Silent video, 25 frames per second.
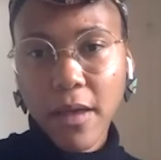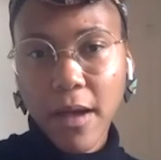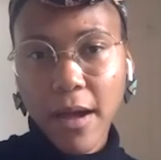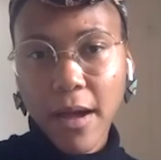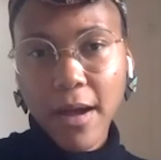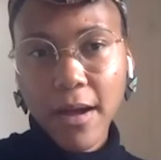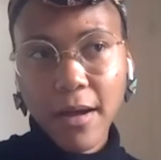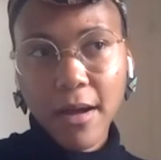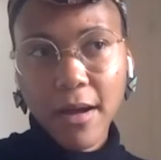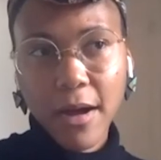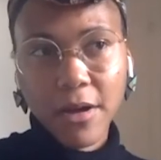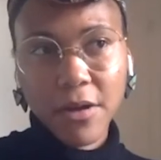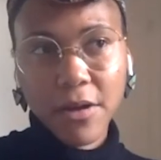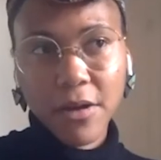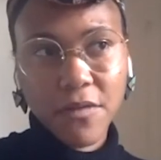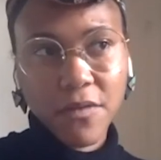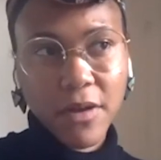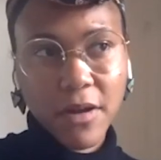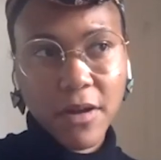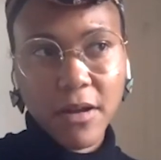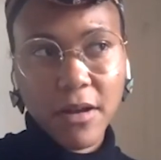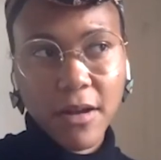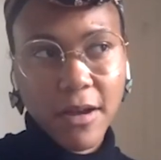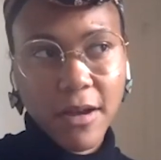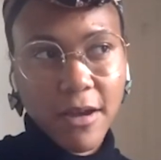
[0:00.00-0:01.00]
that kind of
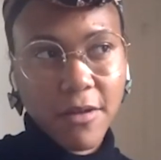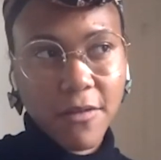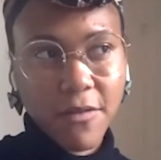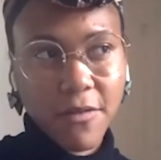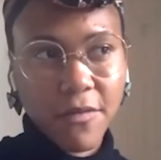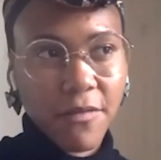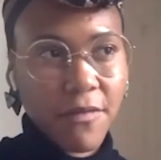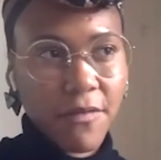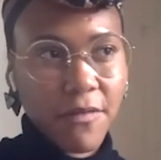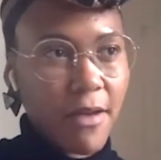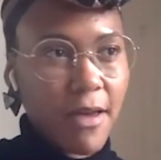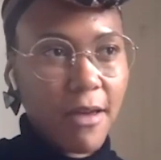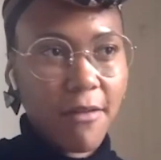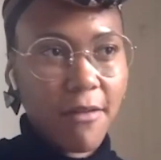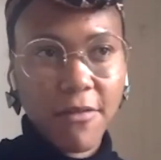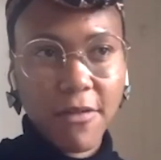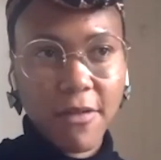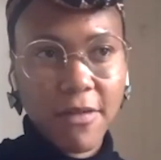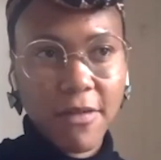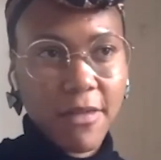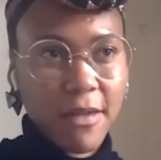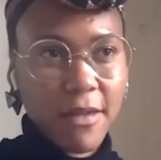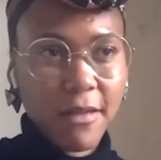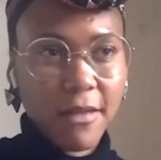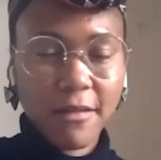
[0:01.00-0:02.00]
in light of
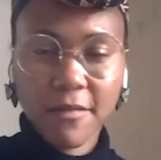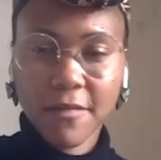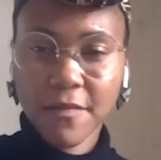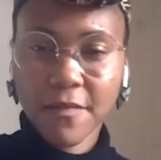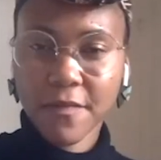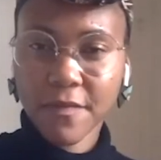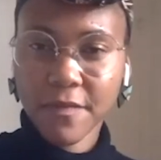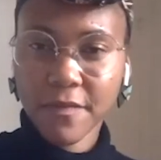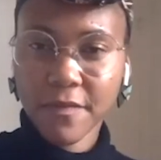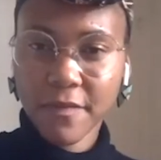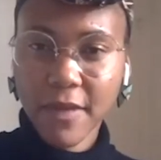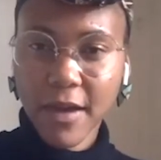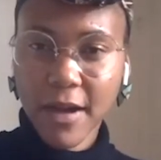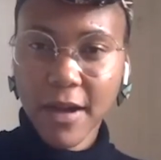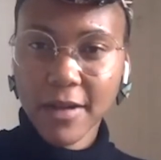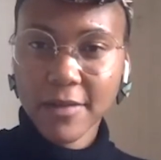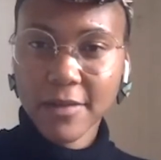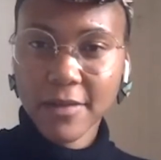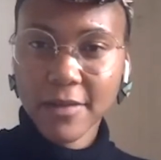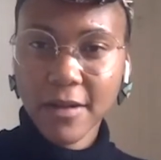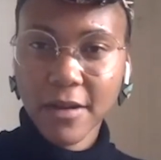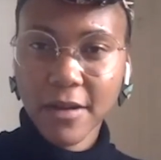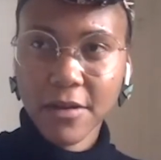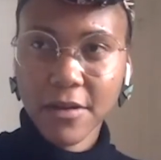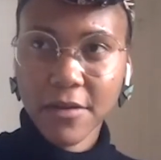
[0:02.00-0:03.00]
everything that's
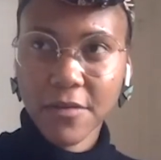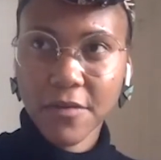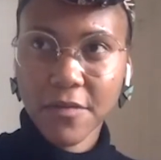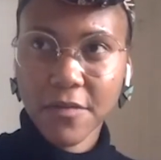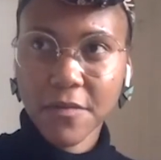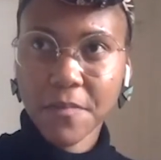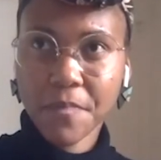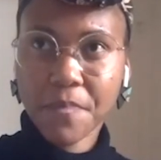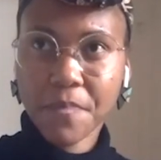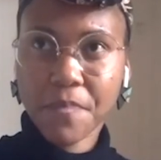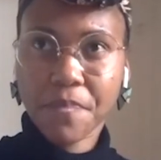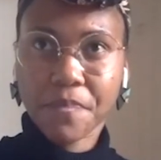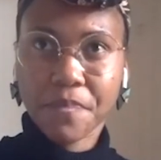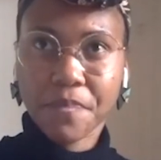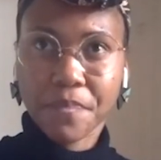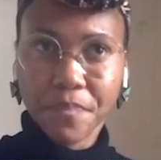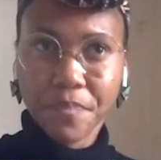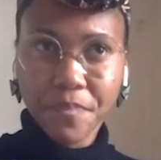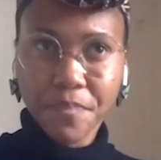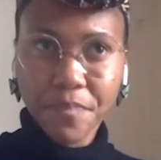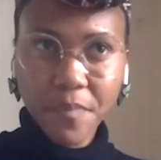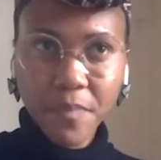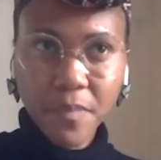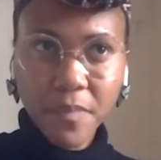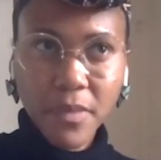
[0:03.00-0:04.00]
kind of
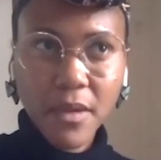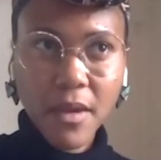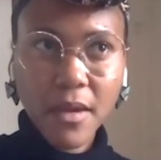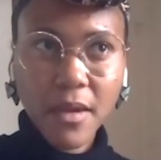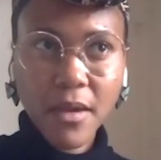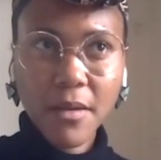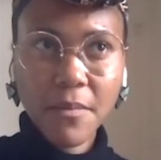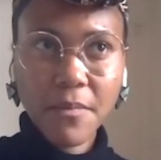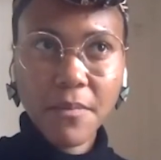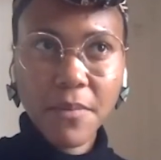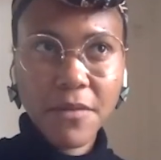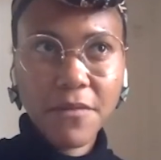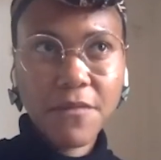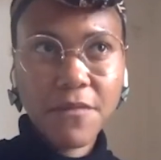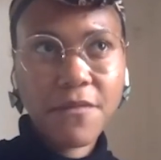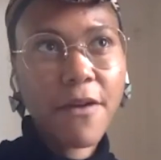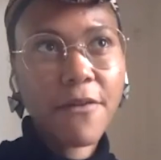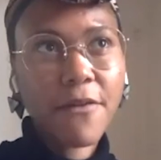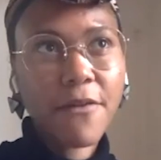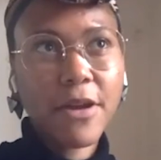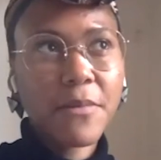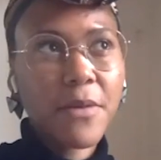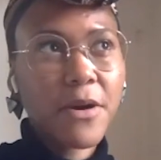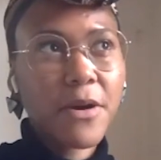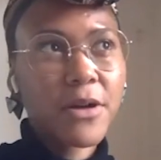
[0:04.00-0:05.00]
been
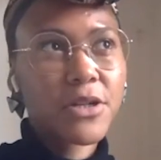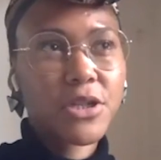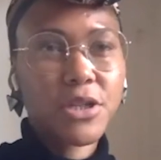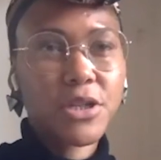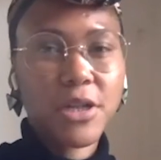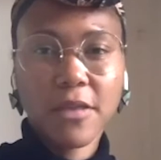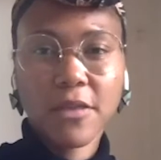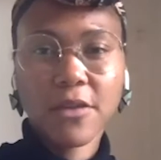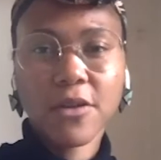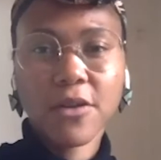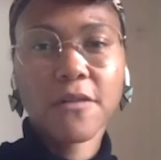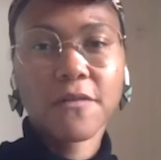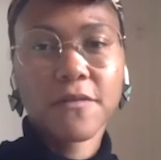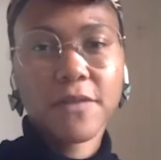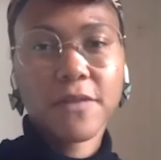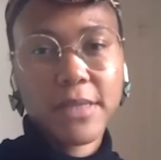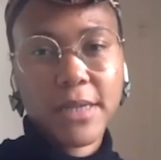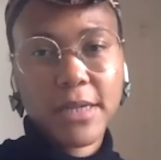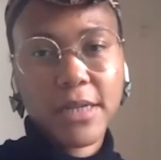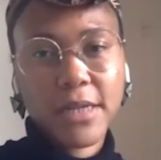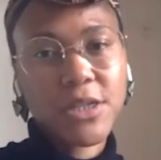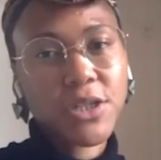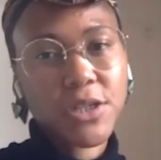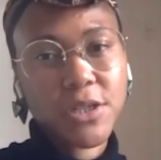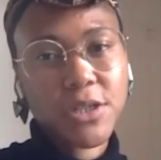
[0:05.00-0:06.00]
very much in the
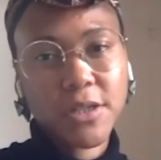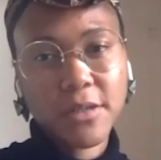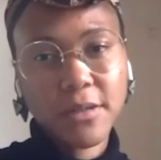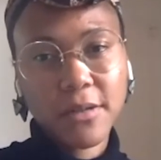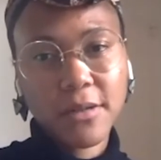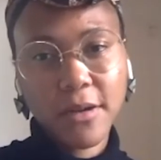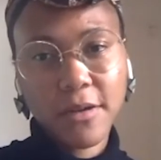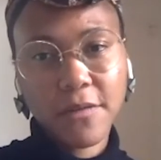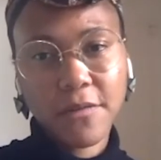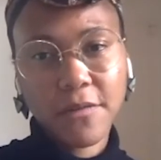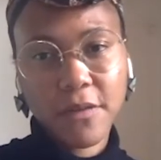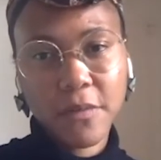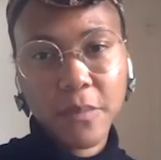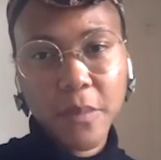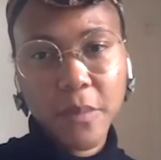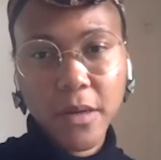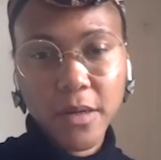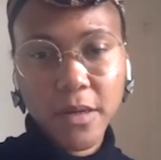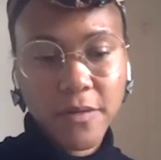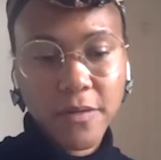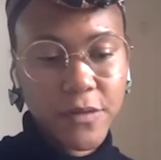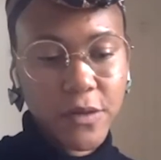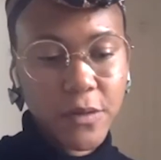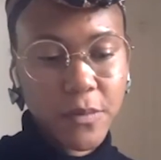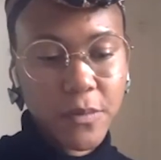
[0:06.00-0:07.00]
conversation over the
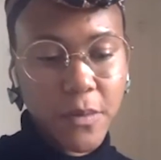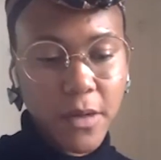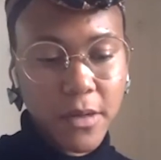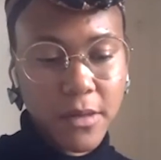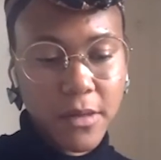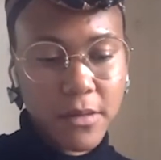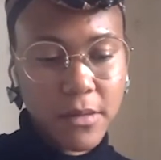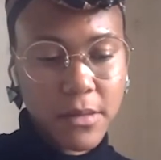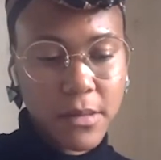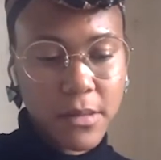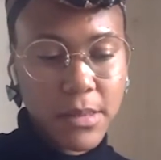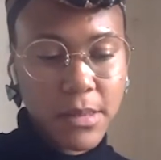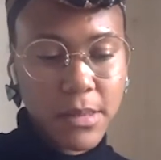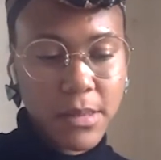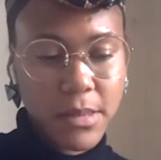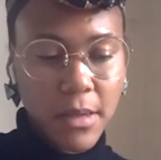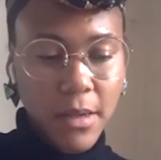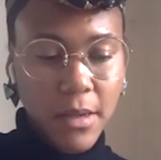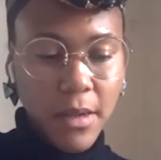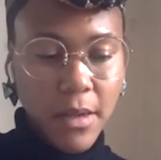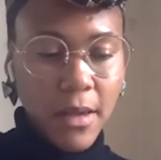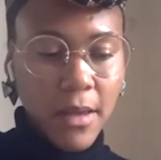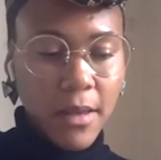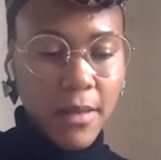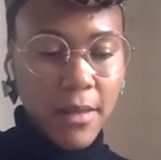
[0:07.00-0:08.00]
past few months,
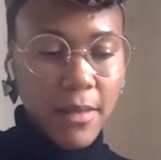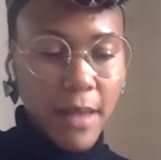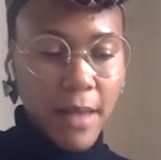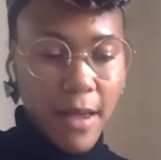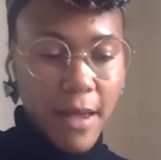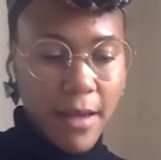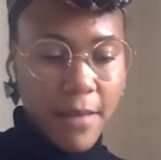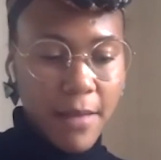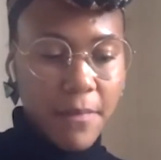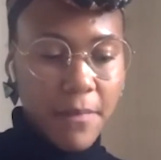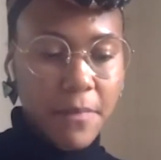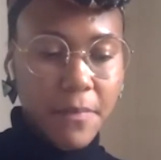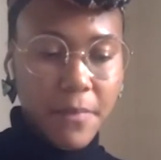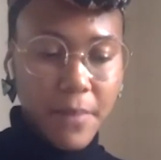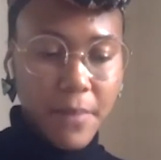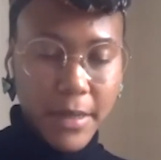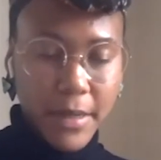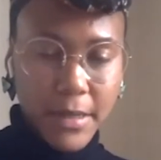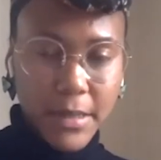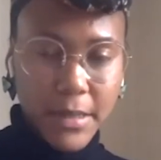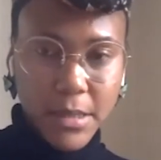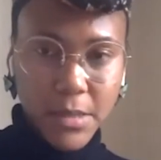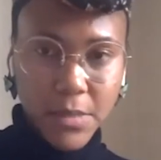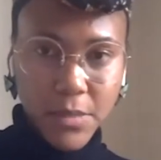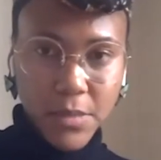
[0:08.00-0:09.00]
that
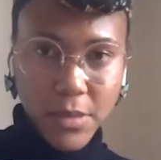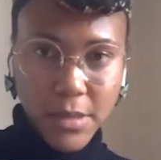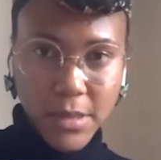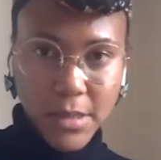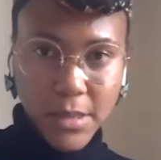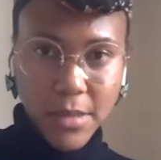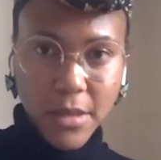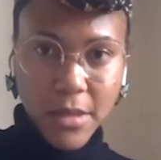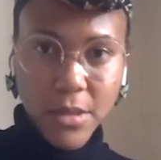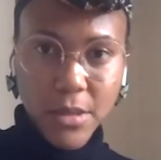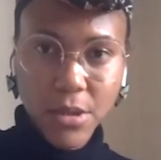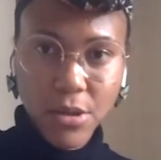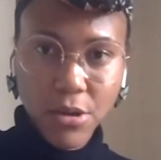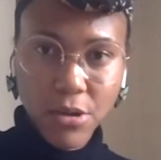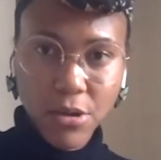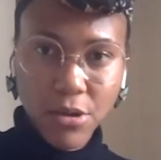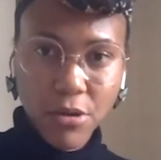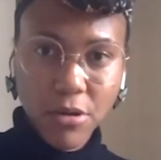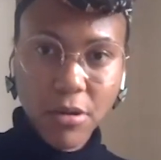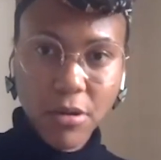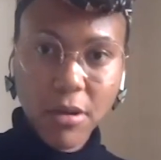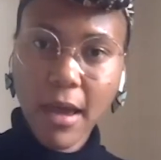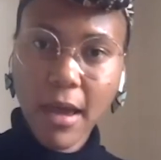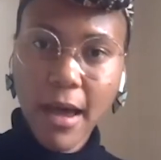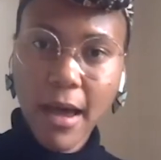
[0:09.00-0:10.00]
places really start to
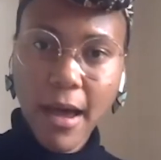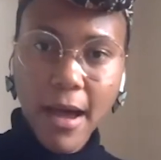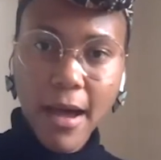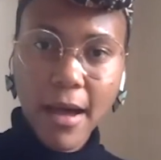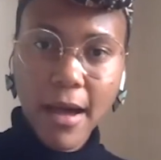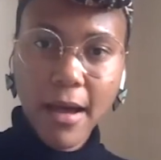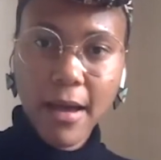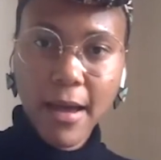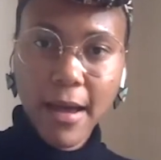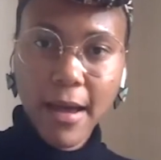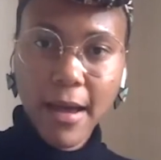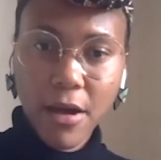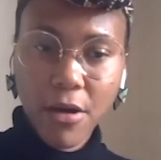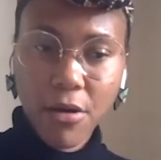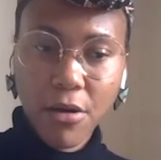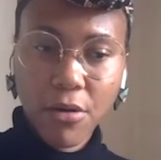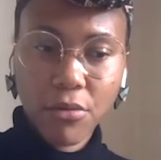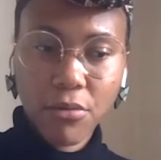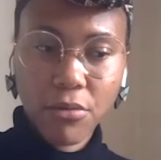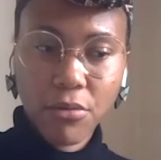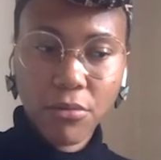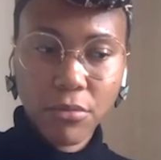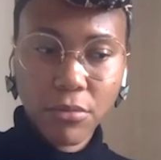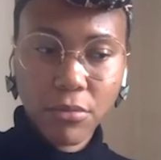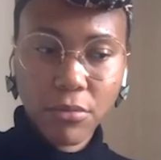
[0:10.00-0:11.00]
look at
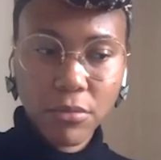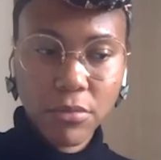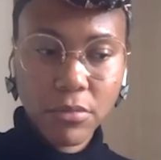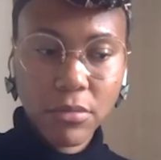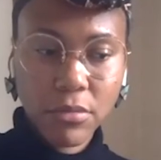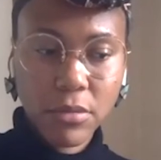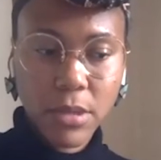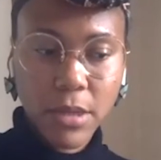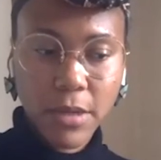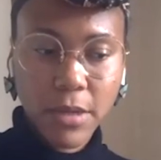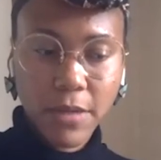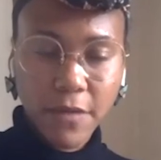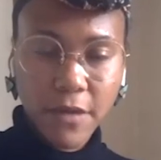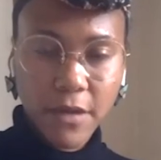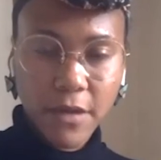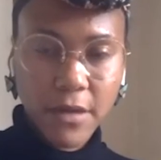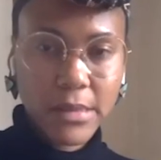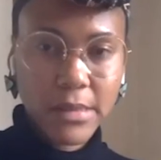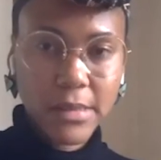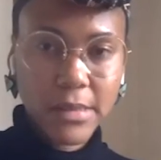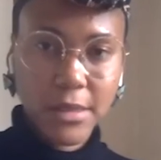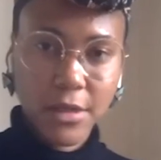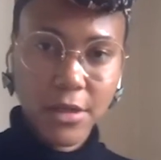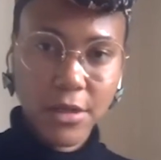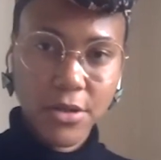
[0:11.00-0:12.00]
how diverse
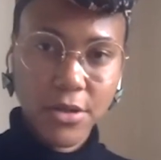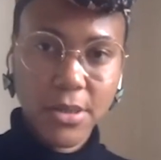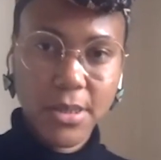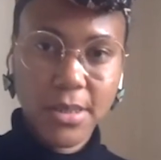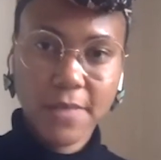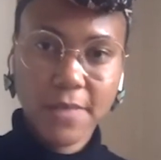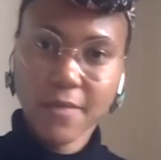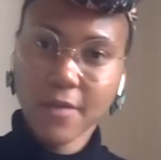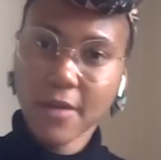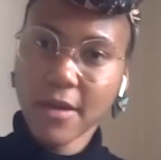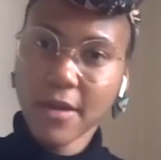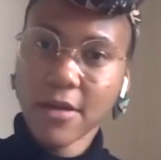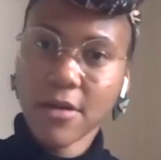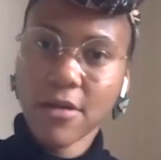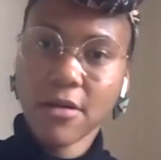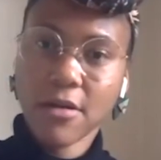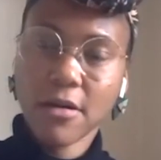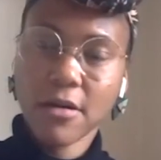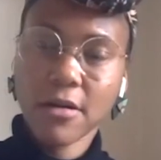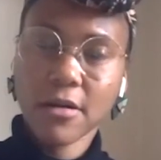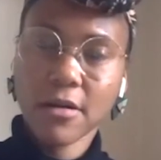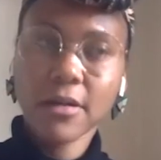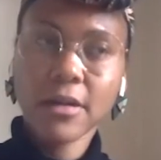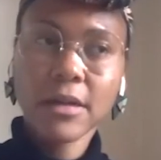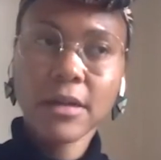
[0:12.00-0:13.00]
and inclusive they
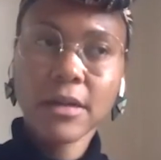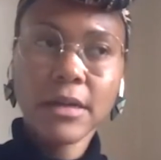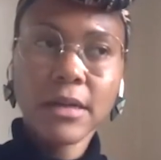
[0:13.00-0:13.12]
are,